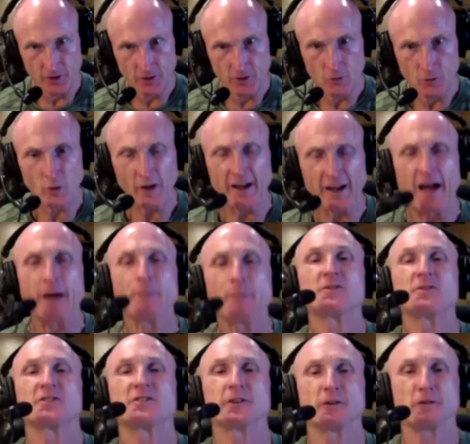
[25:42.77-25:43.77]
What
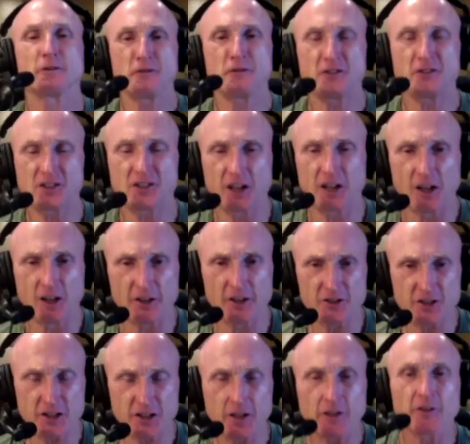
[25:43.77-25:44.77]
happens to their
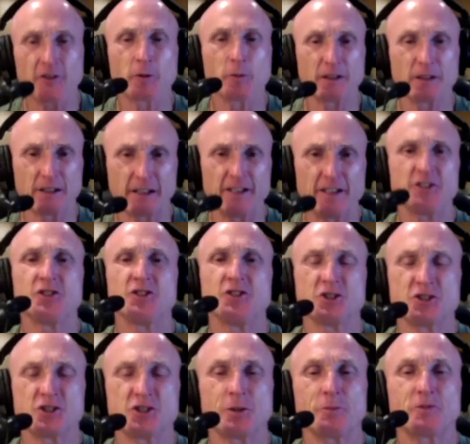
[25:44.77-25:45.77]
physiology, their
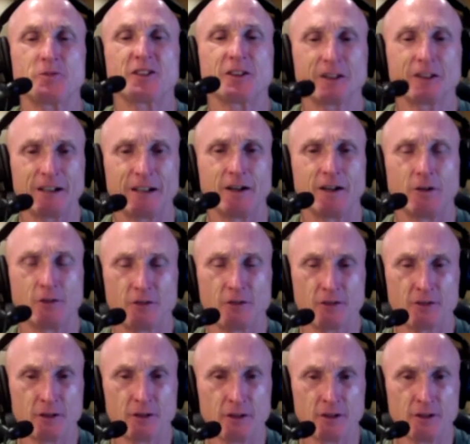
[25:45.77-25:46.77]
relationships, their
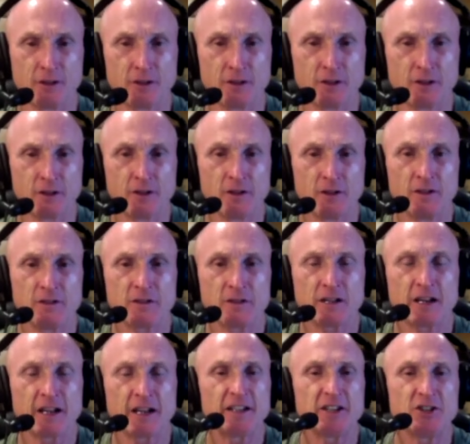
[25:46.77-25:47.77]
health.
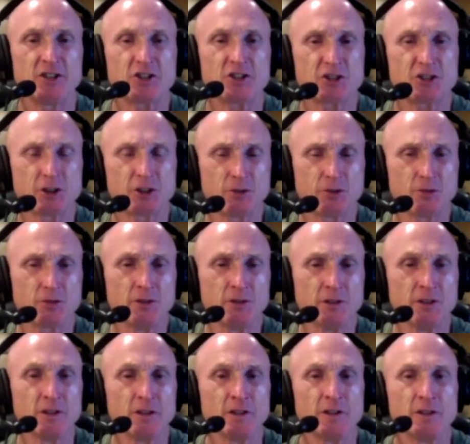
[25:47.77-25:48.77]
And he showed
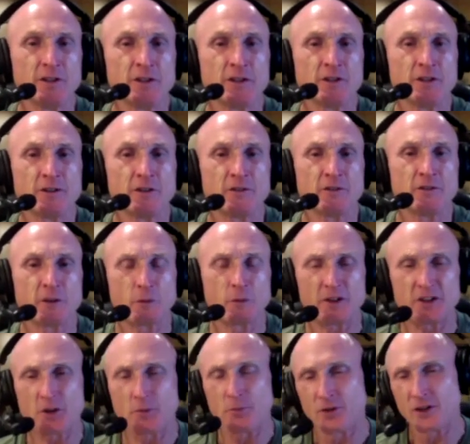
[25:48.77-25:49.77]
that when
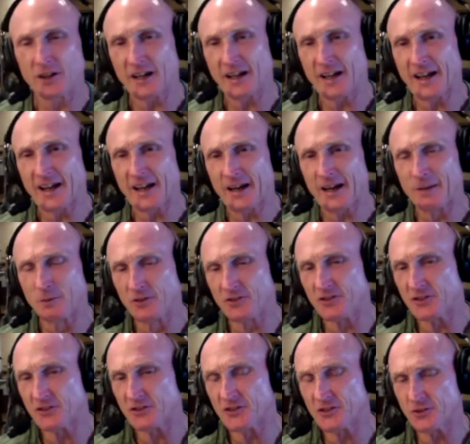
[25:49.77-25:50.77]
you put animals
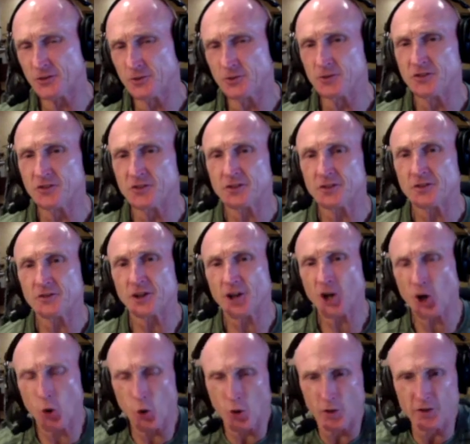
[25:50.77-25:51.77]
in zoos, the
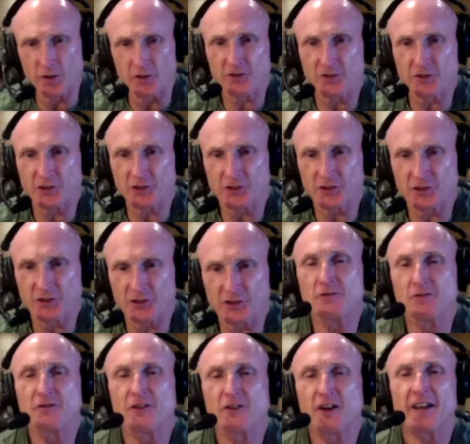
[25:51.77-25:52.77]
quarters are so
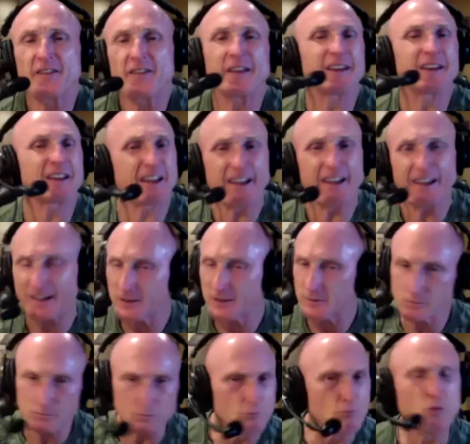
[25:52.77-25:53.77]
confined, they can't
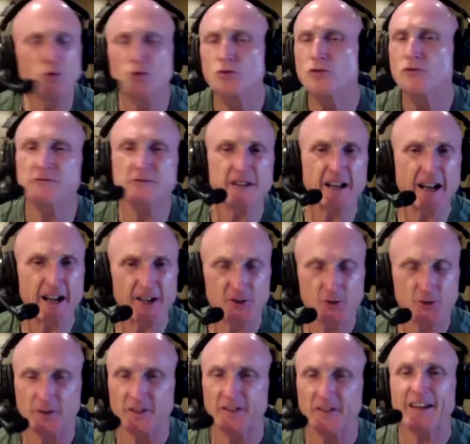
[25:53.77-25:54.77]
move
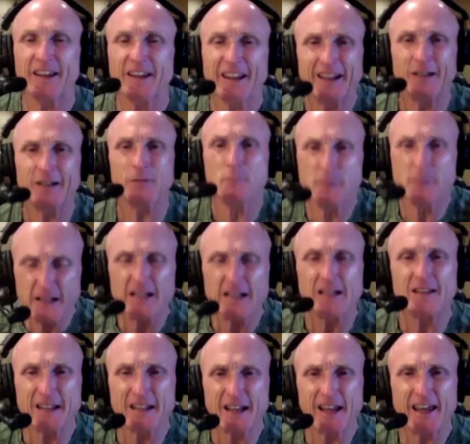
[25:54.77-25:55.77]
naturally. They can't be
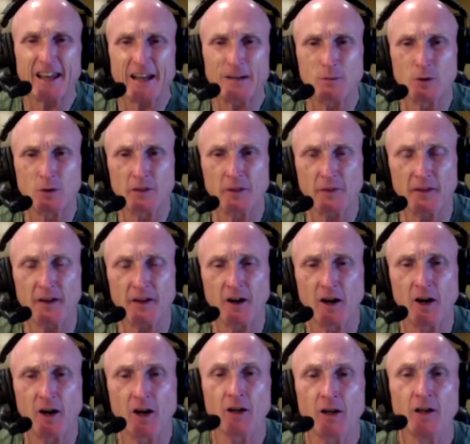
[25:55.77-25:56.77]
the animal that they
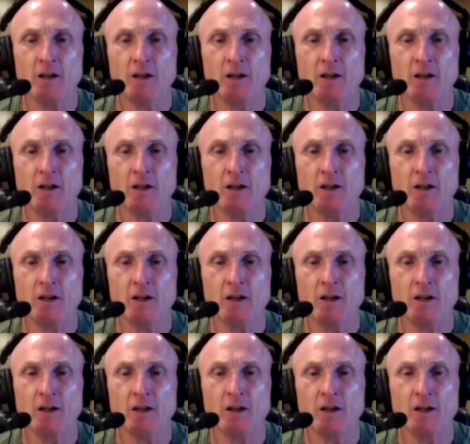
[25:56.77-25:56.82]
are.